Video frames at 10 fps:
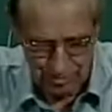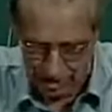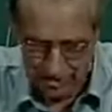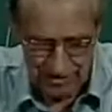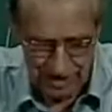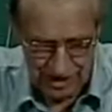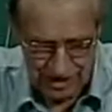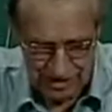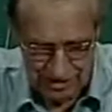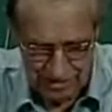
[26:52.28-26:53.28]
by faith.
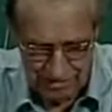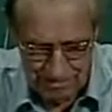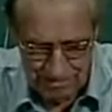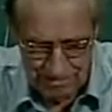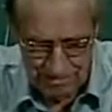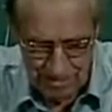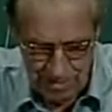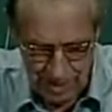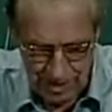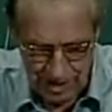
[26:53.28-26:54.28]

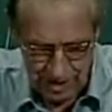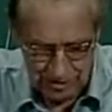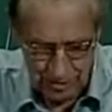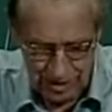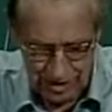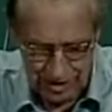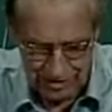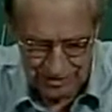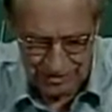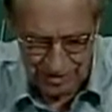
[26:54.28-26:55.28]
Now, 20.
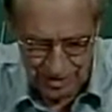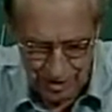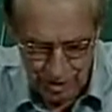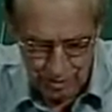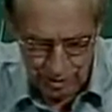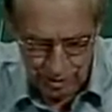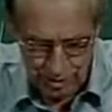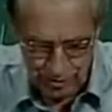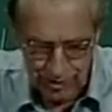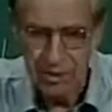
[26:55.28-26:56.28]

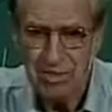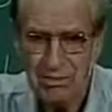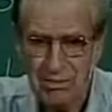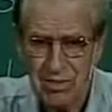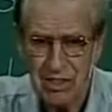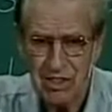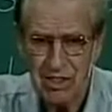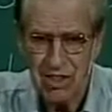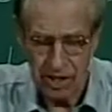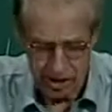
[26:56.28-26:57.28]
Moreover,
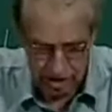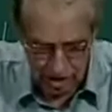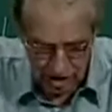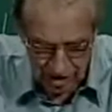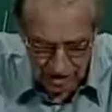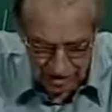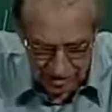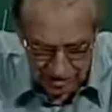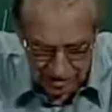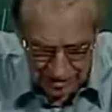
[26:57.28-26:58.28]
the law
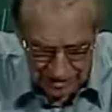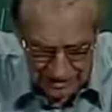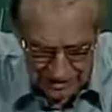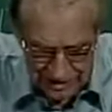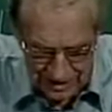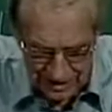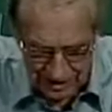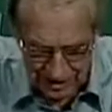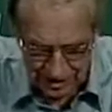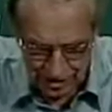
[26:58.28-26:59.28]
entered
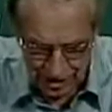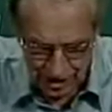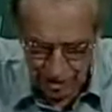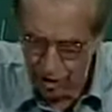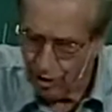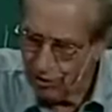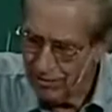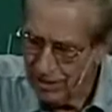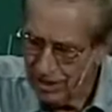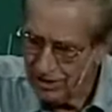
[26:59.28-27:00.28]
that the
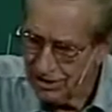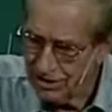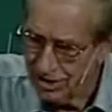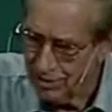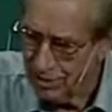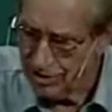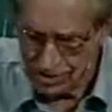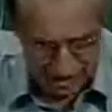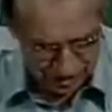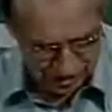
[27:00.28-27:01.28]
offense, in other words,
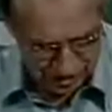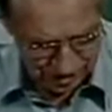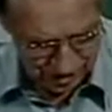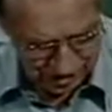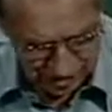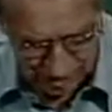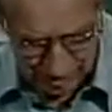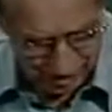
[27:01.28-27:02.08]
that sin could be